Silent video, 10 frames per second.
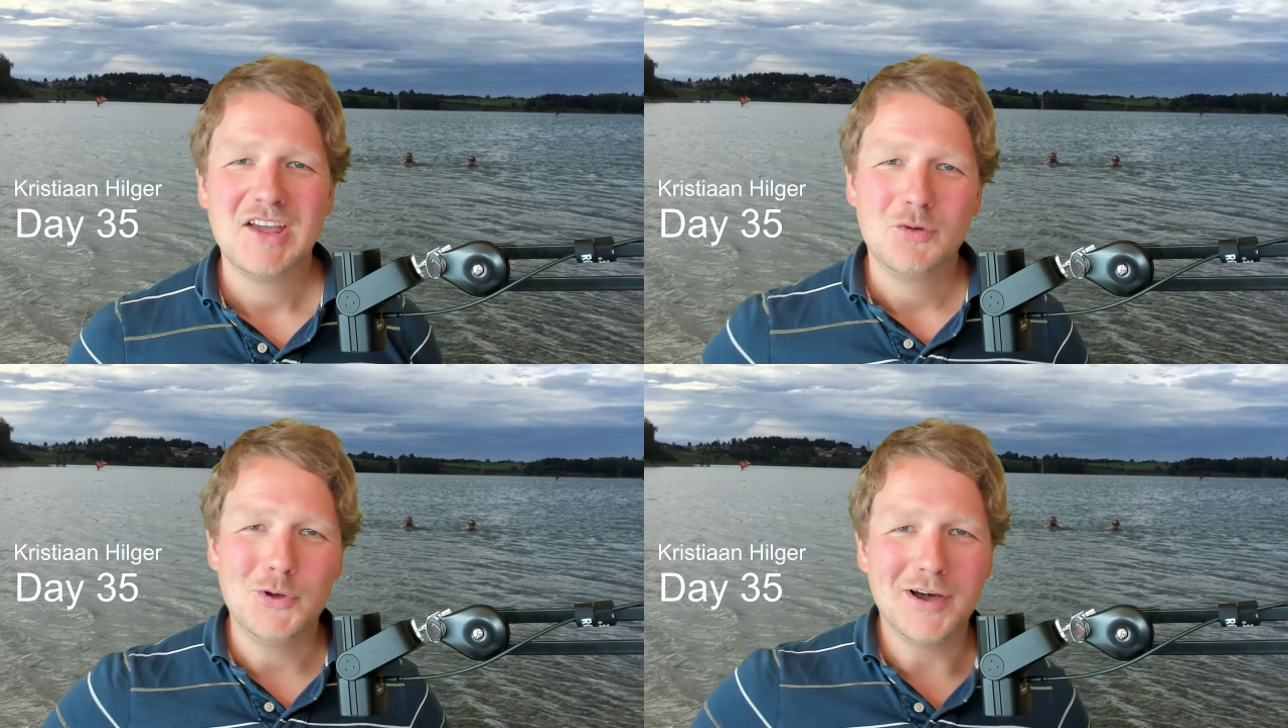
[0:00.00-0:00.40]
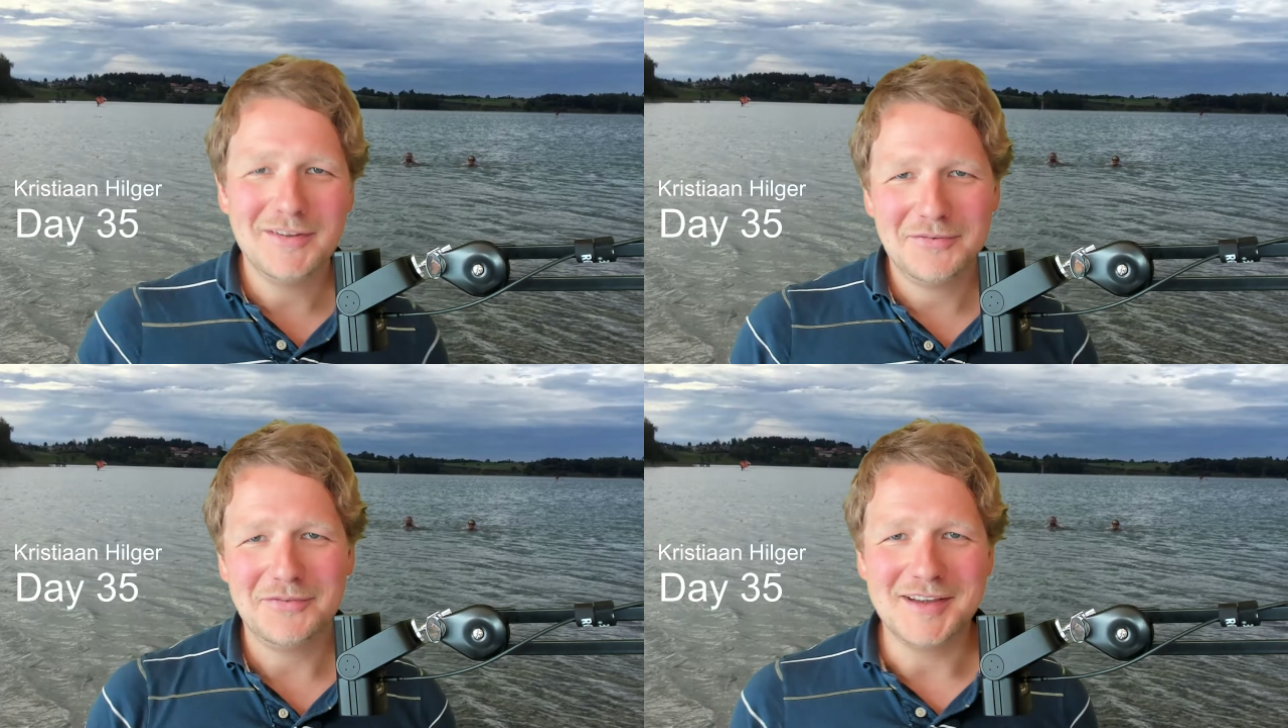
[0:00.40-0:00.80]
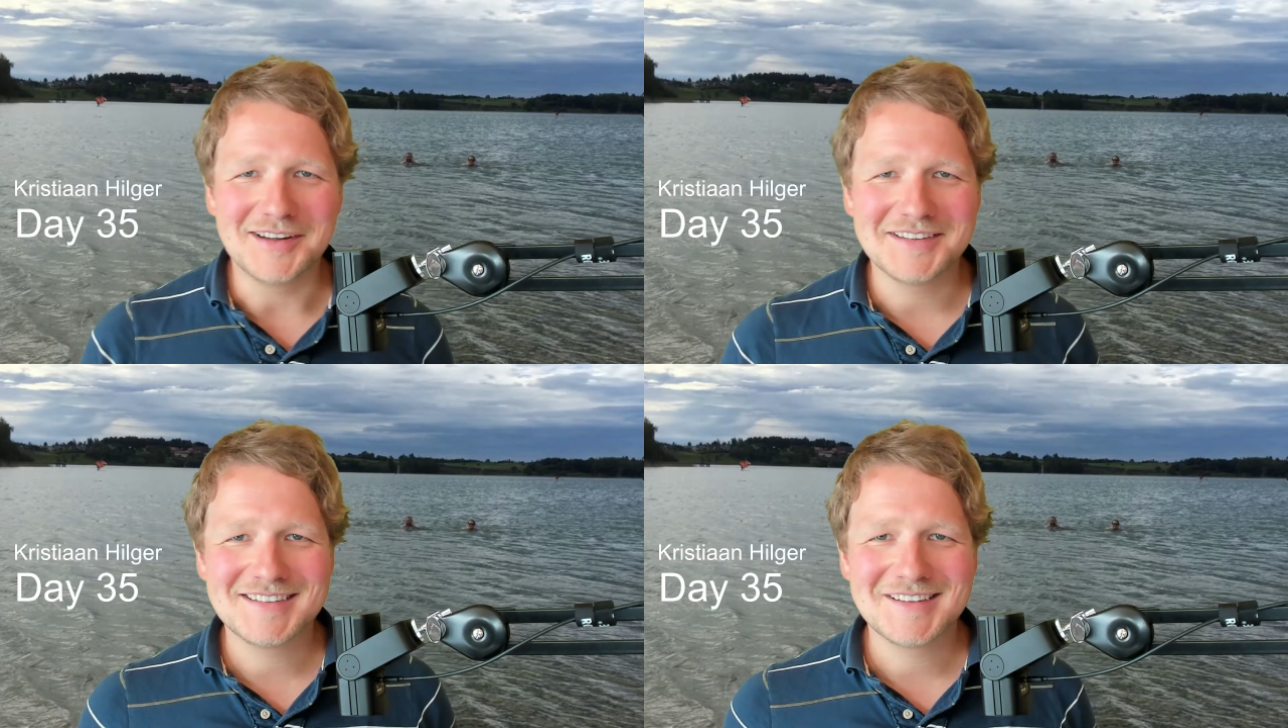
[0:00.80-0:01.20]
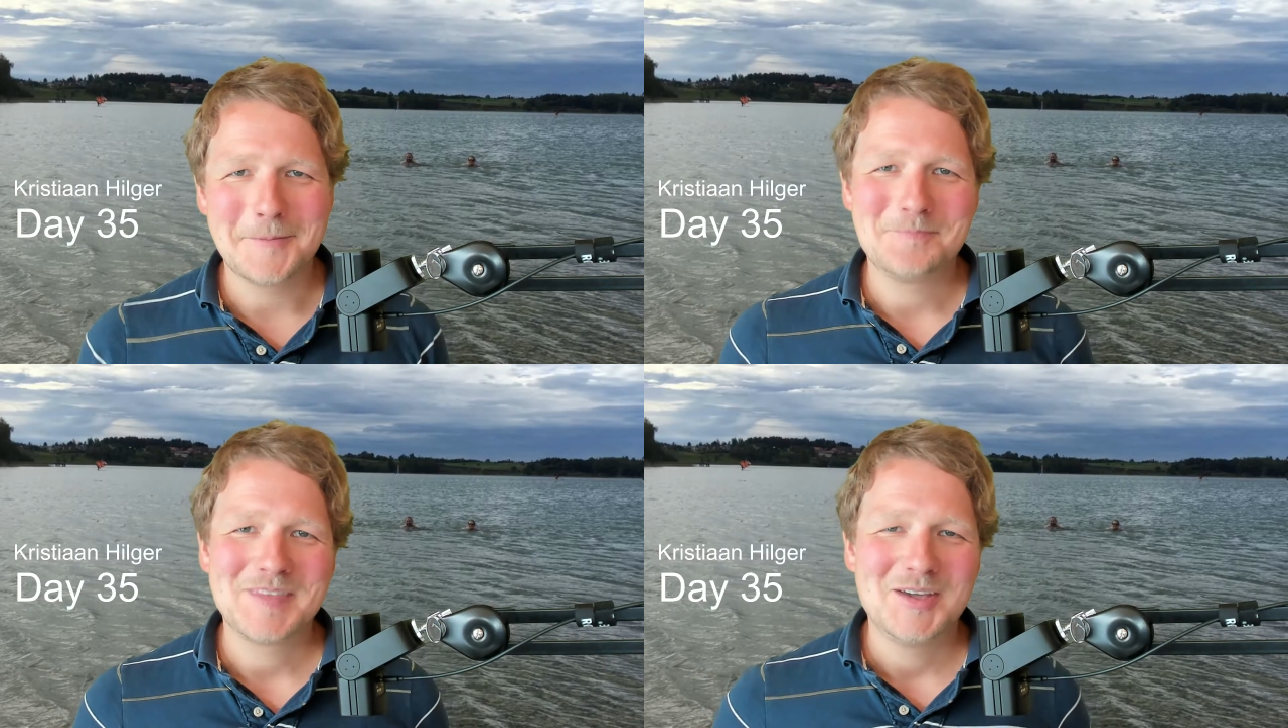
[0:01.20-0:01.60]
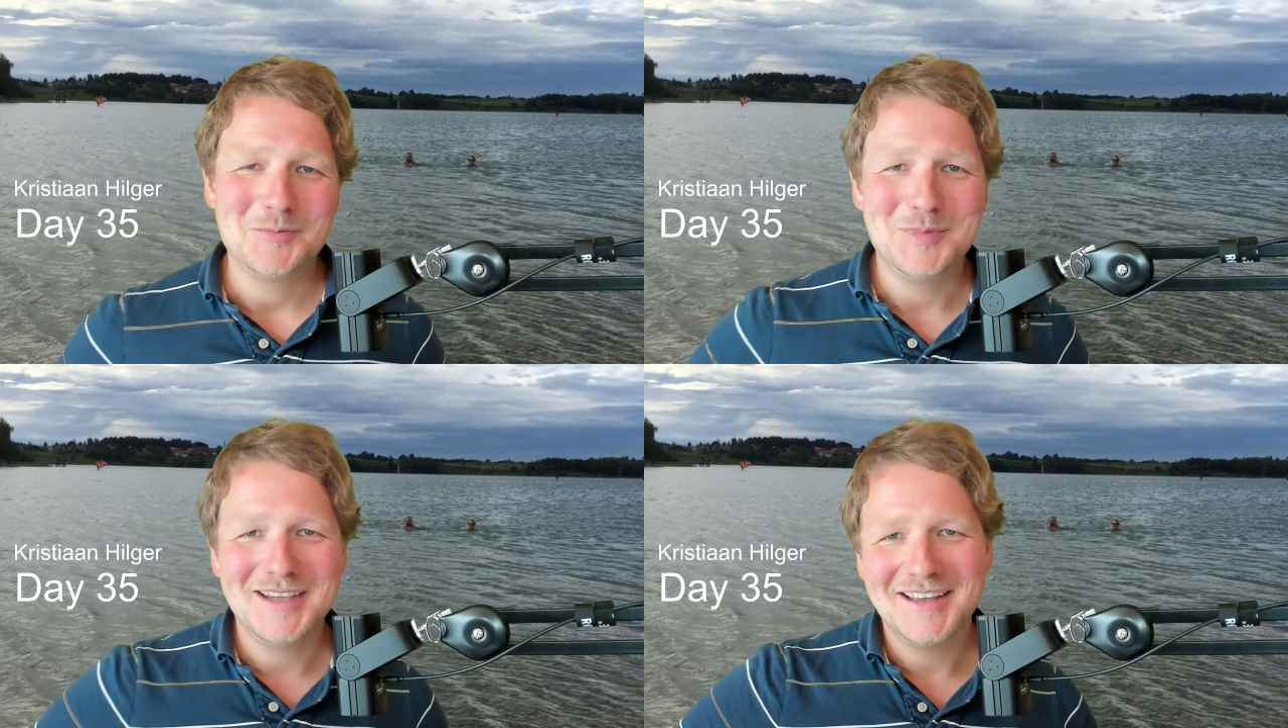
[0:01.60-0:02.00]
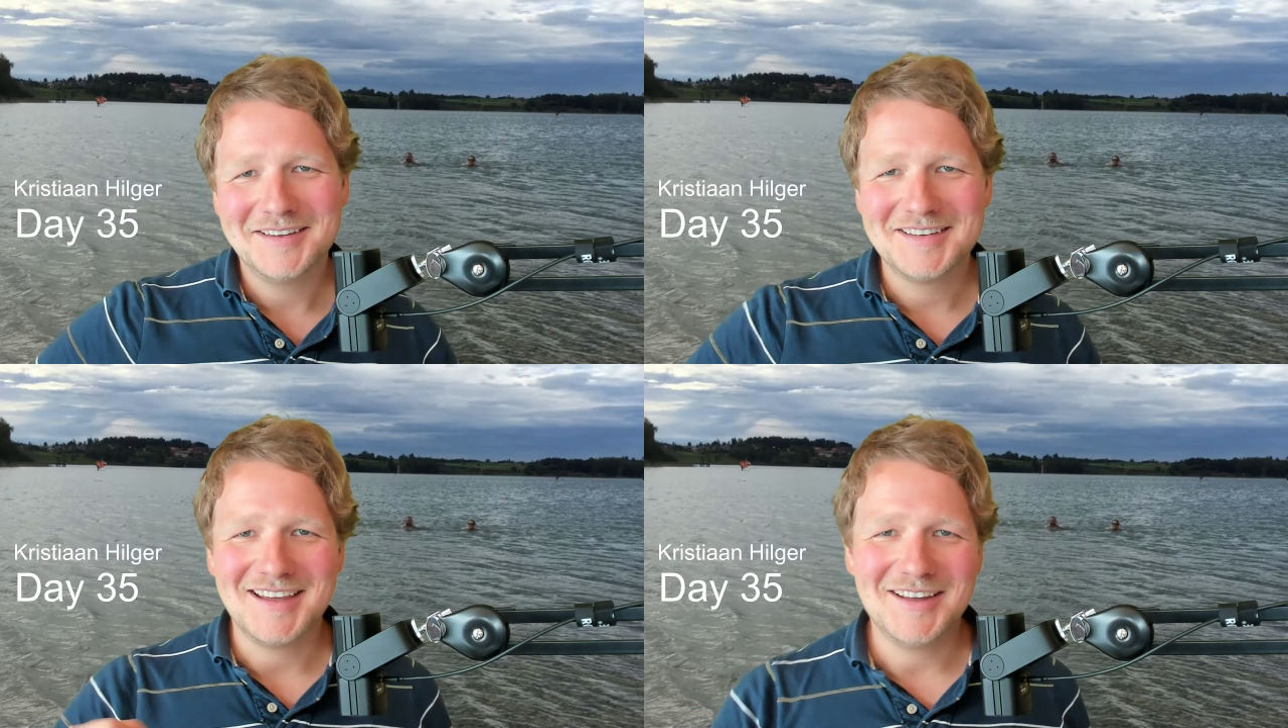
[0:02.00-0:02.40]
We all have fears, be it